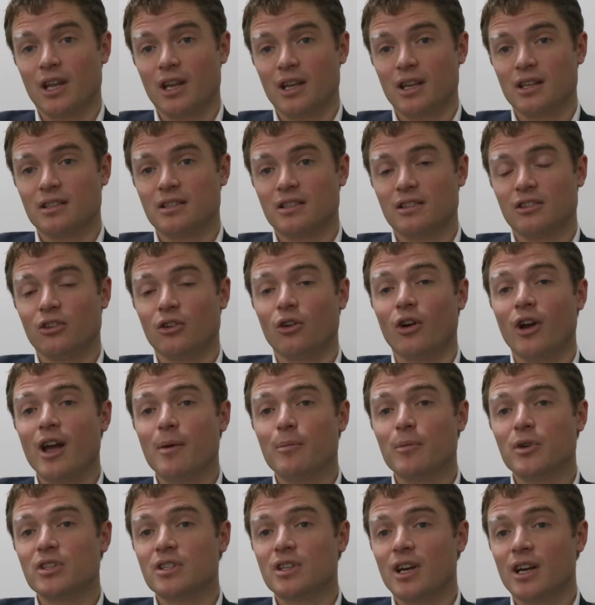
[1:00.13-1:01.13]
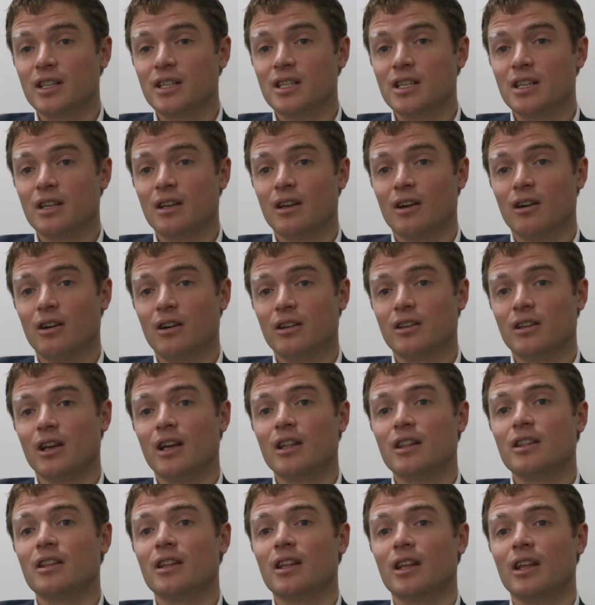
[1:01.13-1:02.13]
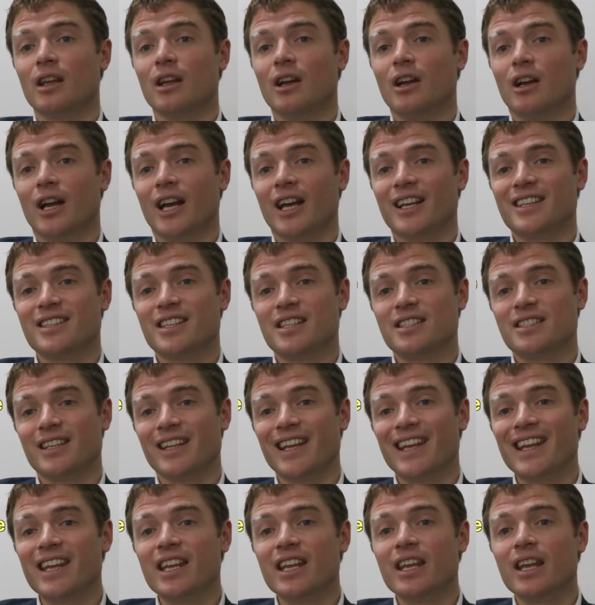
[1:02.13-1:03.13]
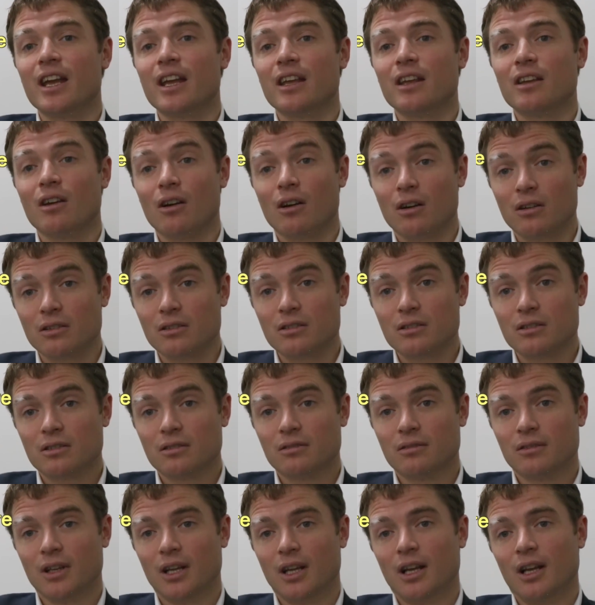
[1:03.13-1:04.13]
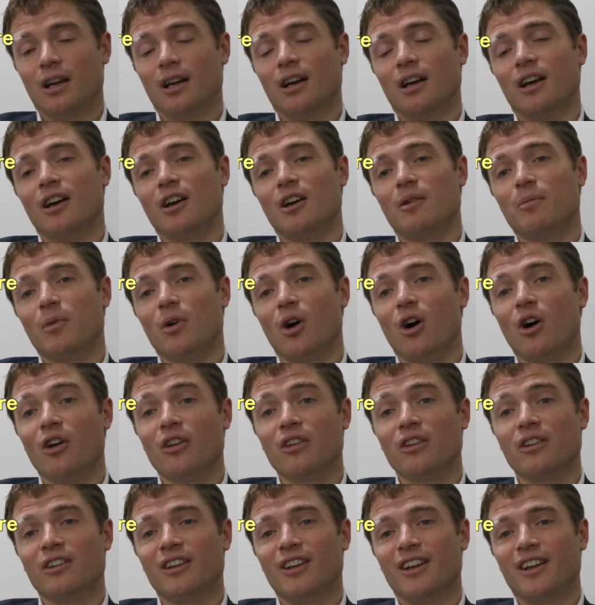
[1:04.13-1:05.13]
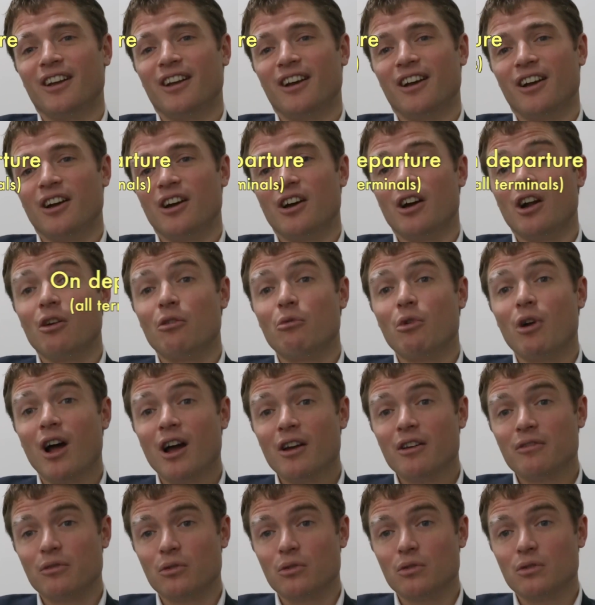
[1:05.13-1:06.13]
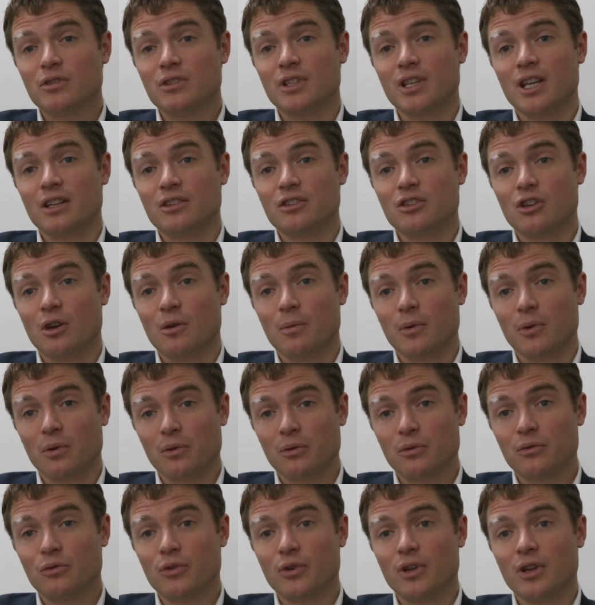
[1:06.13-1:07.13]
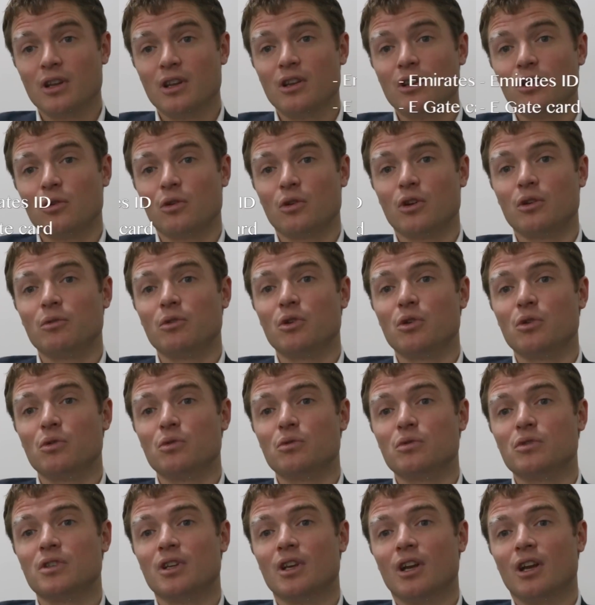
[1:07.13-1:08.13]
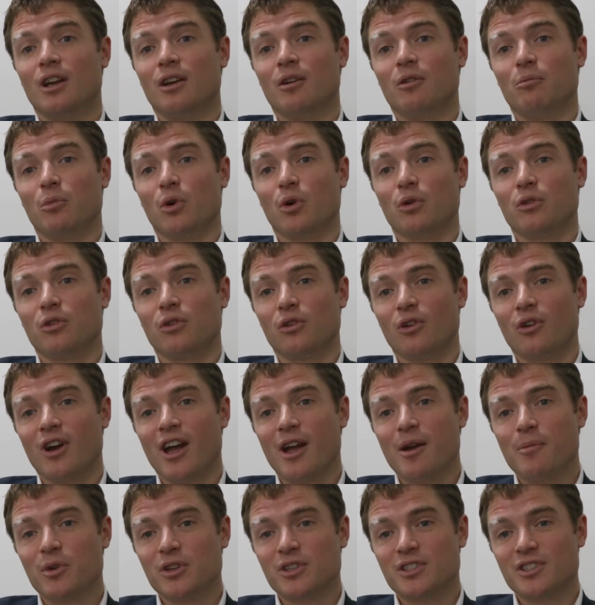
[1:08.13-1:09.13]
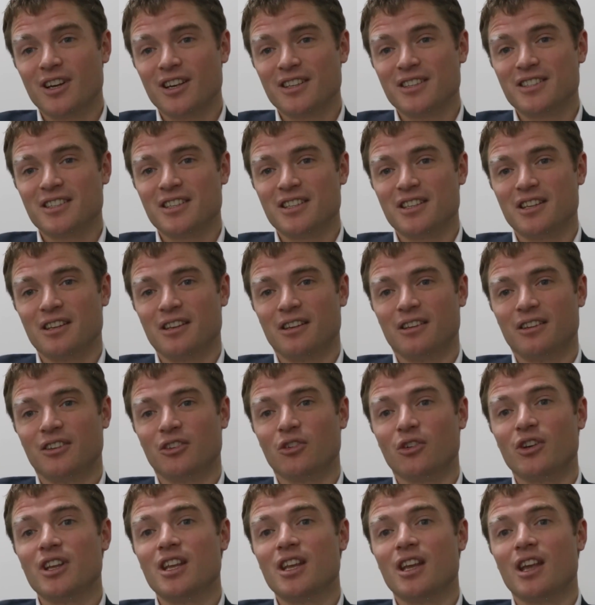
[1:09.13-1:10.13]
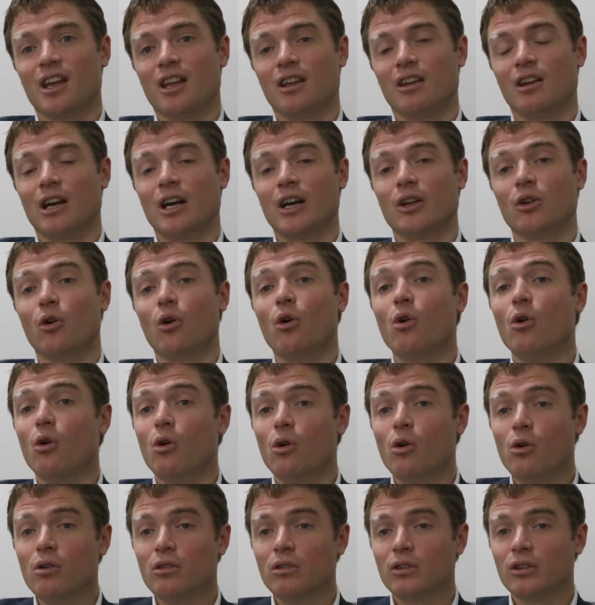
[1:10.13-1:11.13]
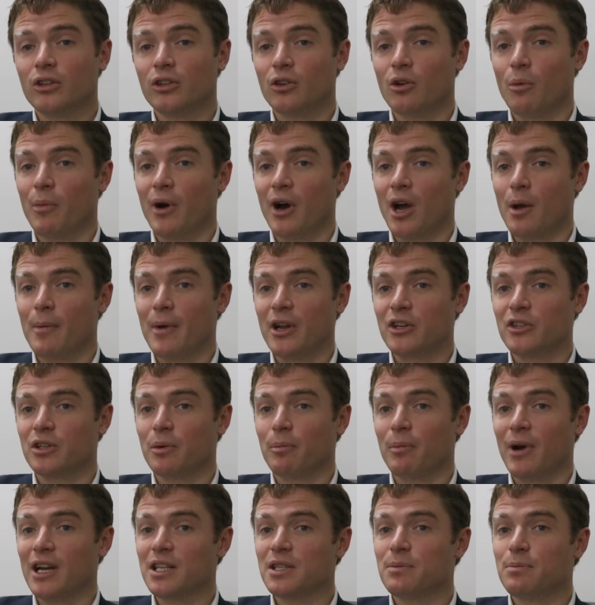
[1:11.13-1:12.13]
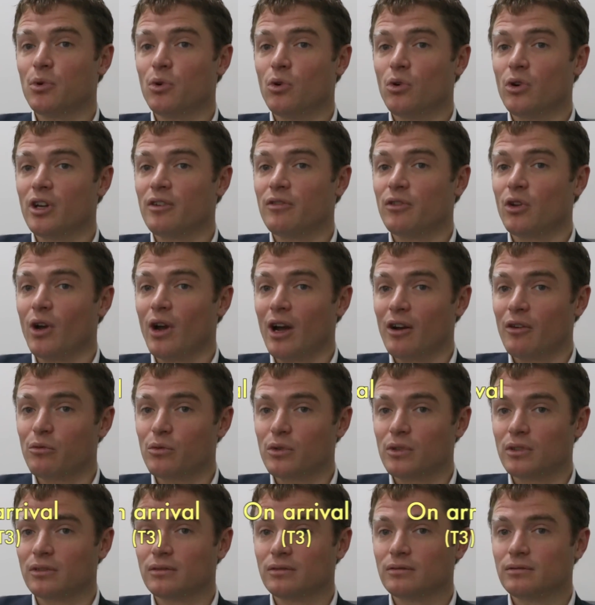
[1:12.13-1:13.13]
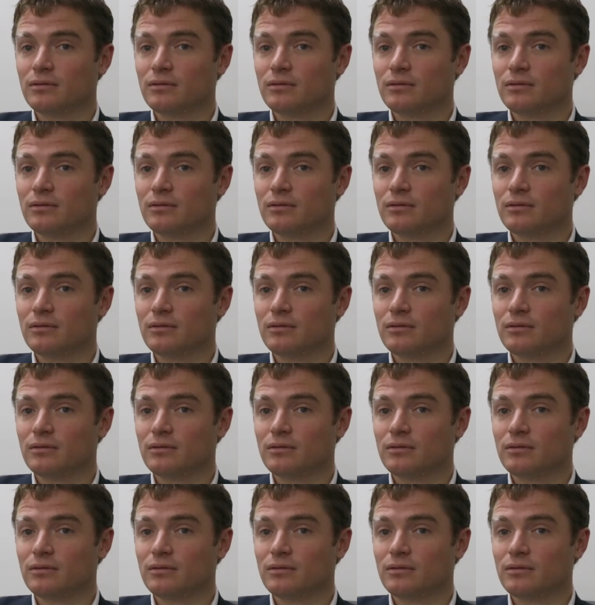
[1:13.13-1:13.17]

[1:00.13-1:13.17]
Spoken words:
is your Emirates ID card and the existing e-gate cards. On arrivals in Terminal 3, you can use both your Emirates ID, your e-gate card, or your biometric passport if you have one.